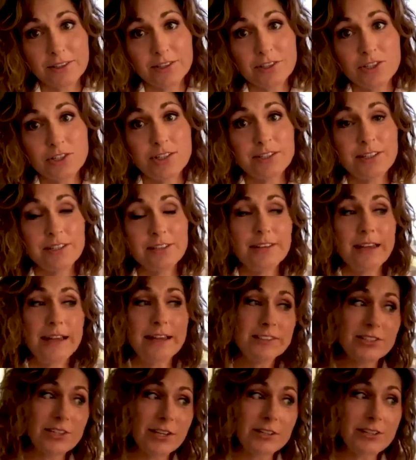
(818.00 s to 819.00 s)
She did the
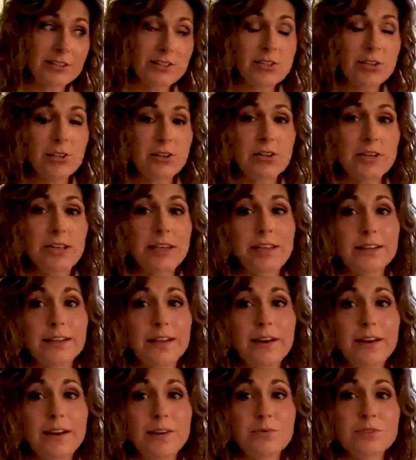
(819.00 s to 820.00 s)
untitled song, and
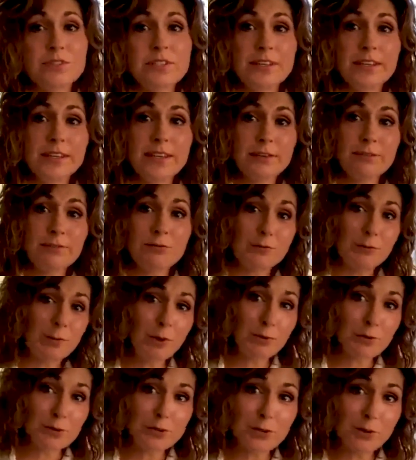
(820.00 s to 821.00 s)
I was singing through the
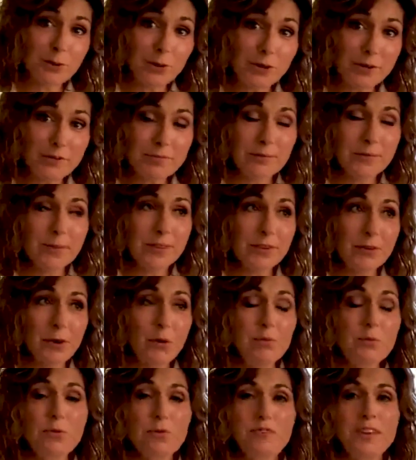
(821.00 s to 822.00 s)
whole score, the
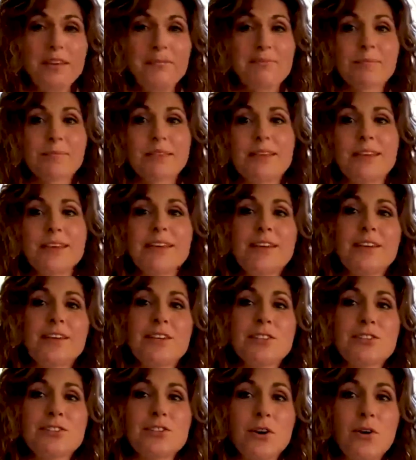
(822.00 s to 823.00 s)
whole movie.
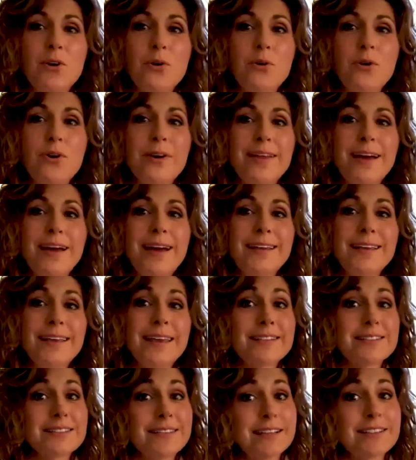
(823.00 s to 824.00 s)
So I
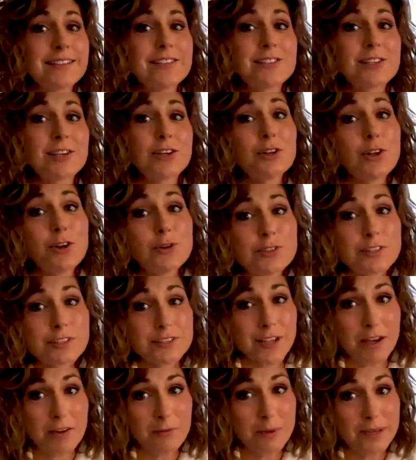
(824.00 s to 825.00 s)
guess that's the
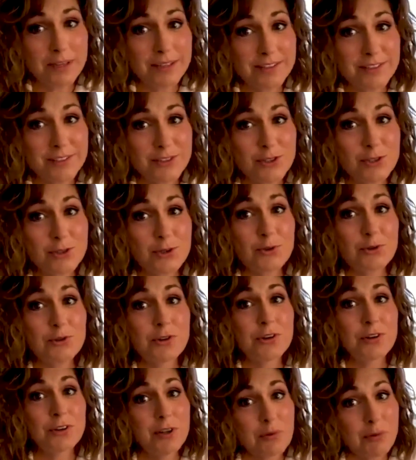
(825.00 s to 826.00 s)
closest I've been to
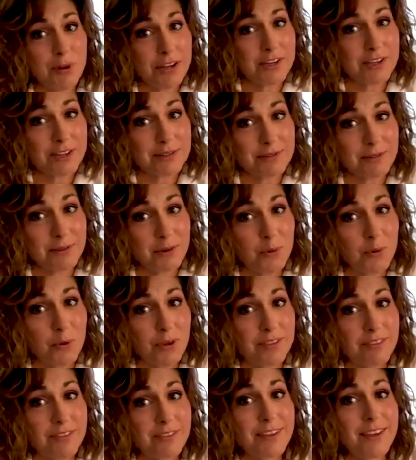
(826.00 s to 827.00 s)
collaboration
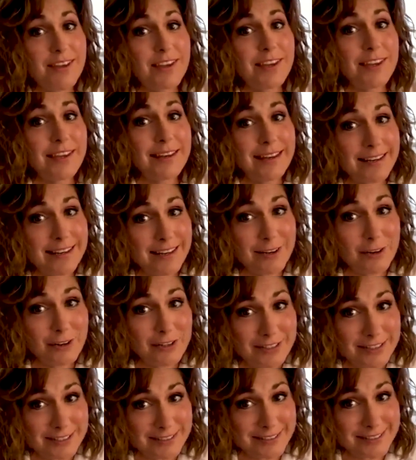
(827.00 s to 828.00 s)
with a Canadian
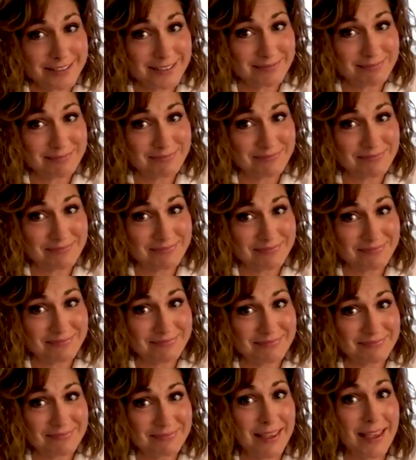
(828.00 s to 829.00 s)
artist,
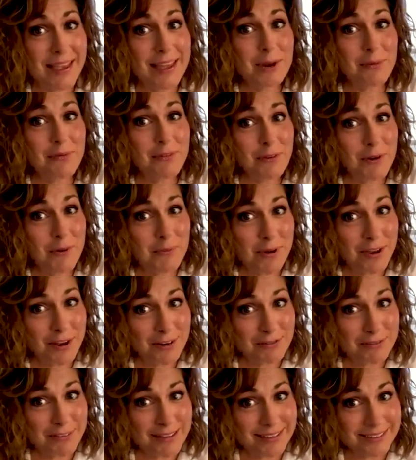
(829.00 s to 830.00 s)
and I'm very
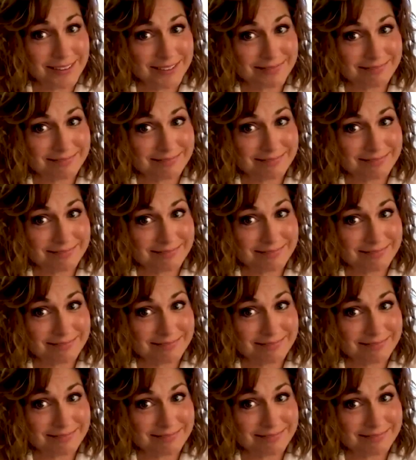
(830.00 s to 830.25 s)
proud of that.